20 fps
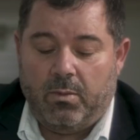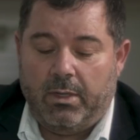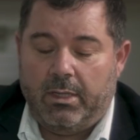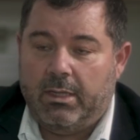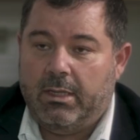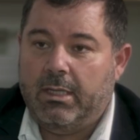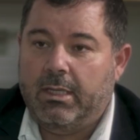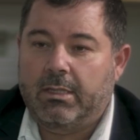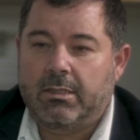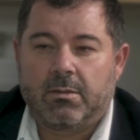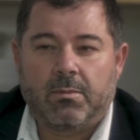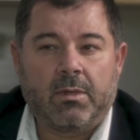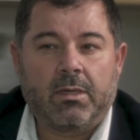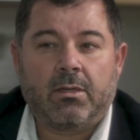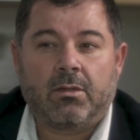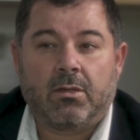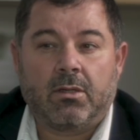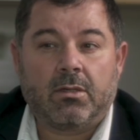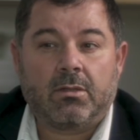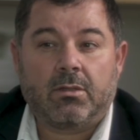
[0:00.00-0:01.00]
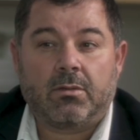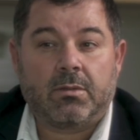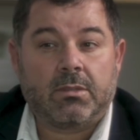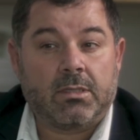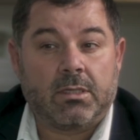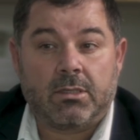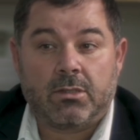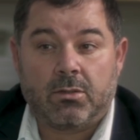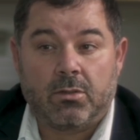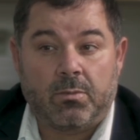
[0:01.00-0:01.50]
with the Semiconductor
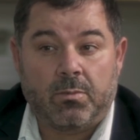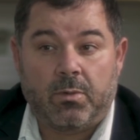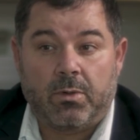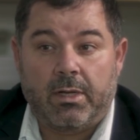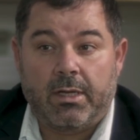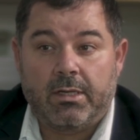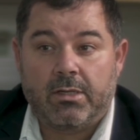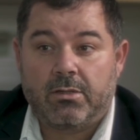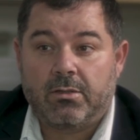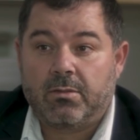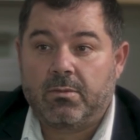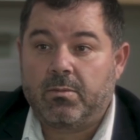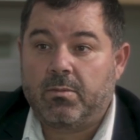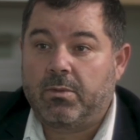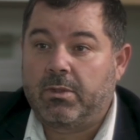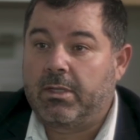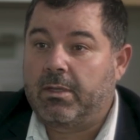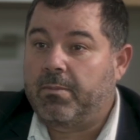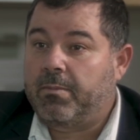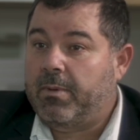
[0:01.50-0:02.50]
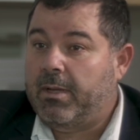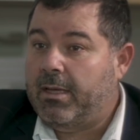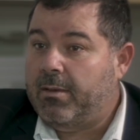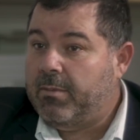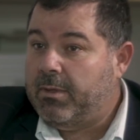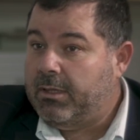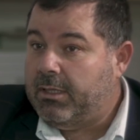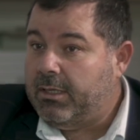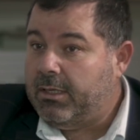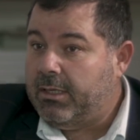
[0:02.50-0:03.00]
Research Corporation, with Applied
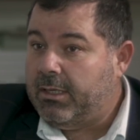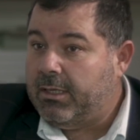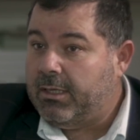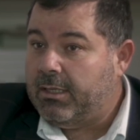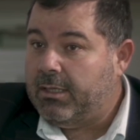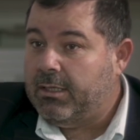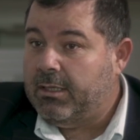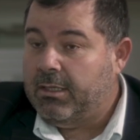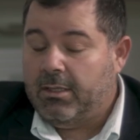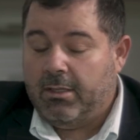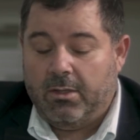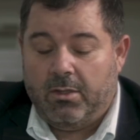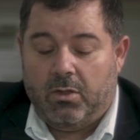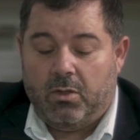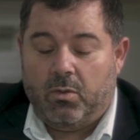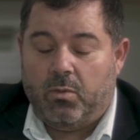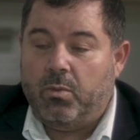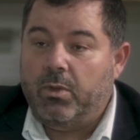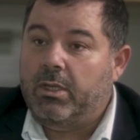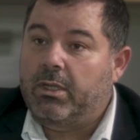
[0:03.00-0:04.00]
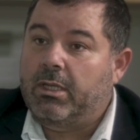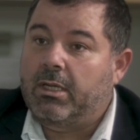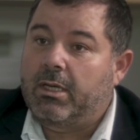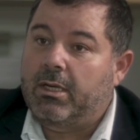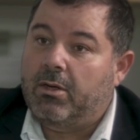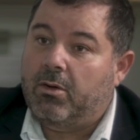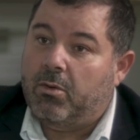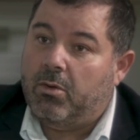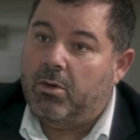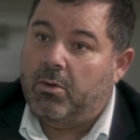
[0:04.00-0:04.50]
Material, with
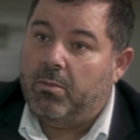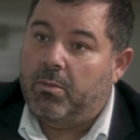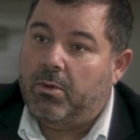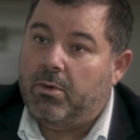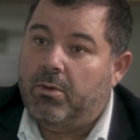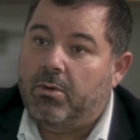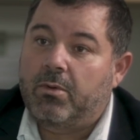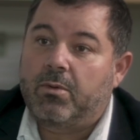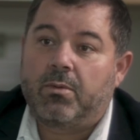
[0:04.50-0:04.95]
uh, Qorvo,